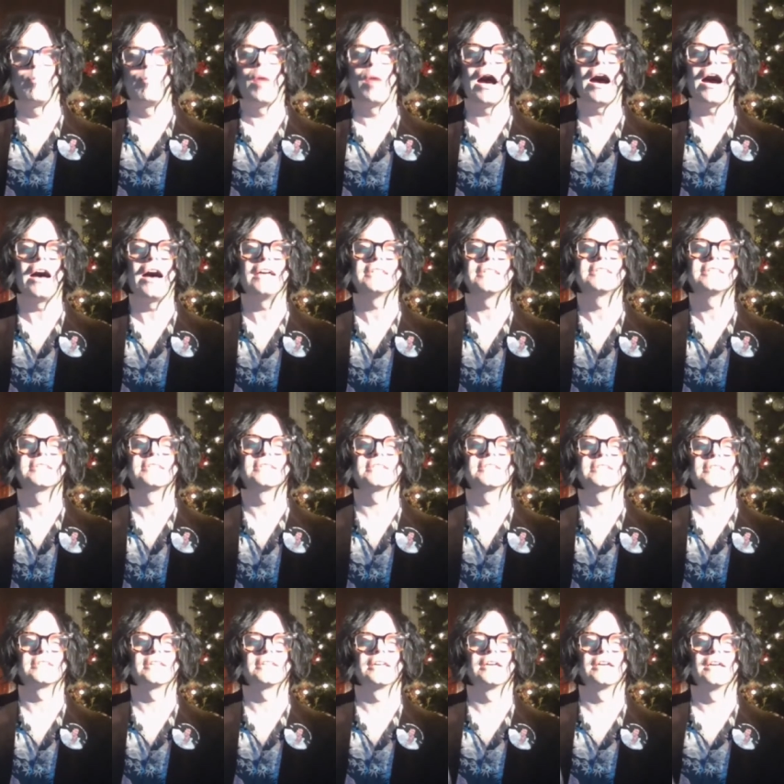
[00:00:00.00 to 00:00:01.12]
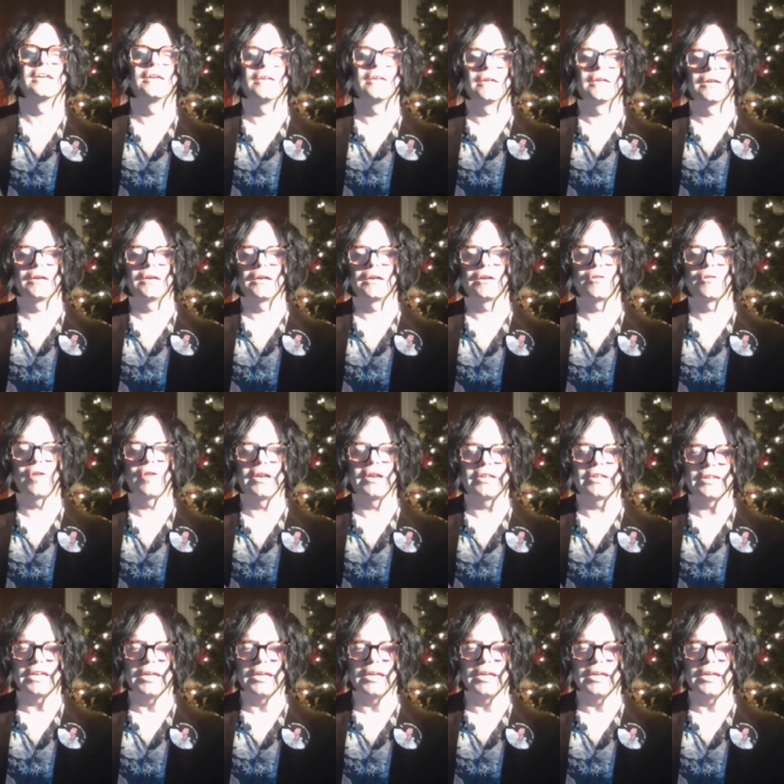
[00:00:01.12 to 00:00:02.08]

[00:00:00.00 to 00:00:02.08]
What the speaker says: Pass, cried the